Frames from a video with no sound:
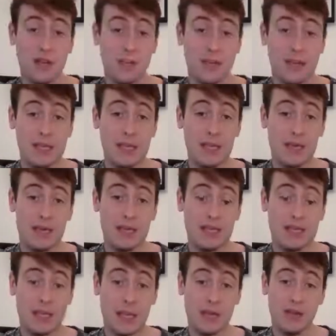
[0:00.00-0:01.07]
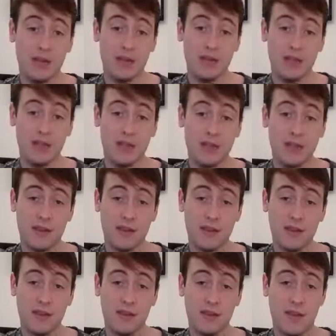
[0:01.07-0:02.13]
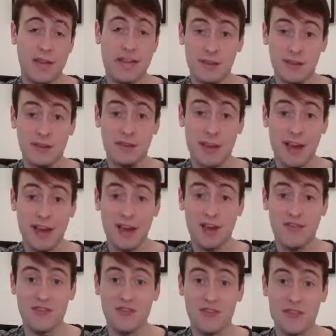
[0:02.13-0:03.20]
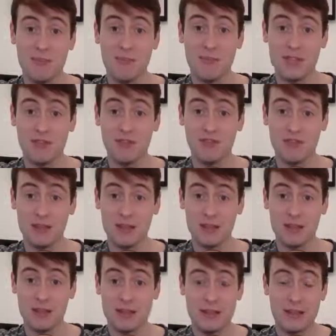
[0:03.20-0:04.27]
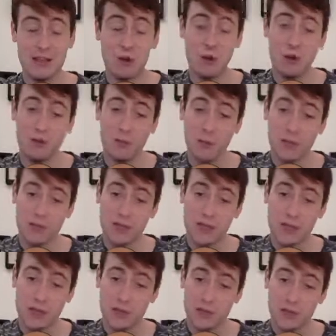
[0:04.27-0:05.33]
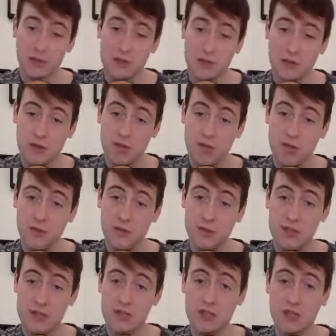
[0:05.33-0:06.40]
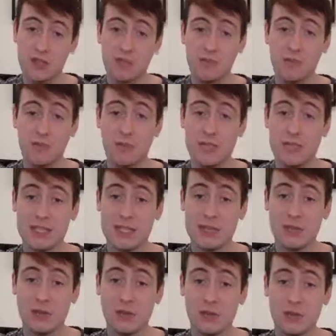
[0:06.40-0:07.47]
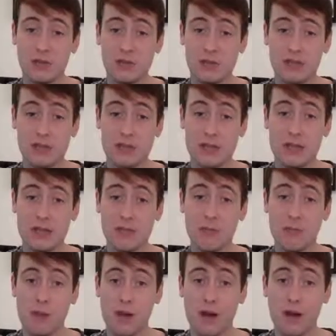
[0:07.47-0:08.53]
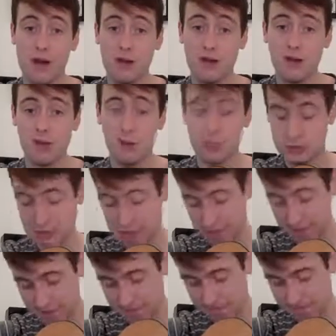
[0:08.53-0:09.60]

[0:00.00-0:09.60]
pinky finger down on the 8th fret of the B string. Or if you want to, using your 3rd finger, pressing down on all those strings, doing a little bar chord there.